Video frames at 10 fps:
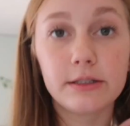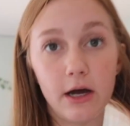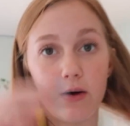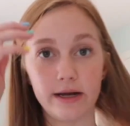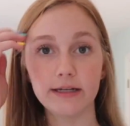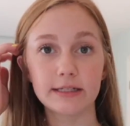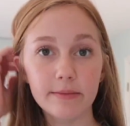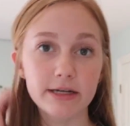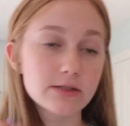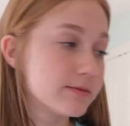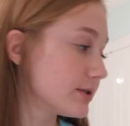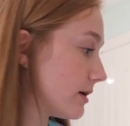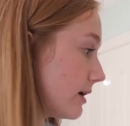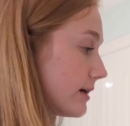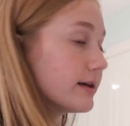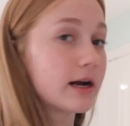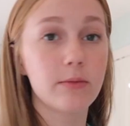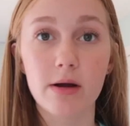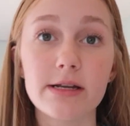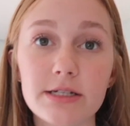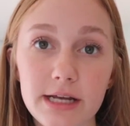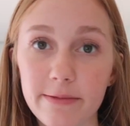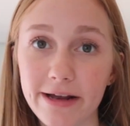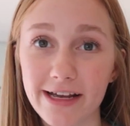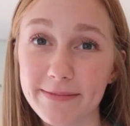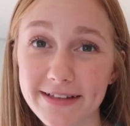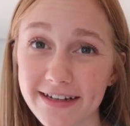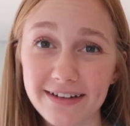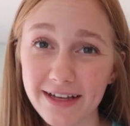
So I need to get my swimsuit on, and then I'll probably just take my camera there.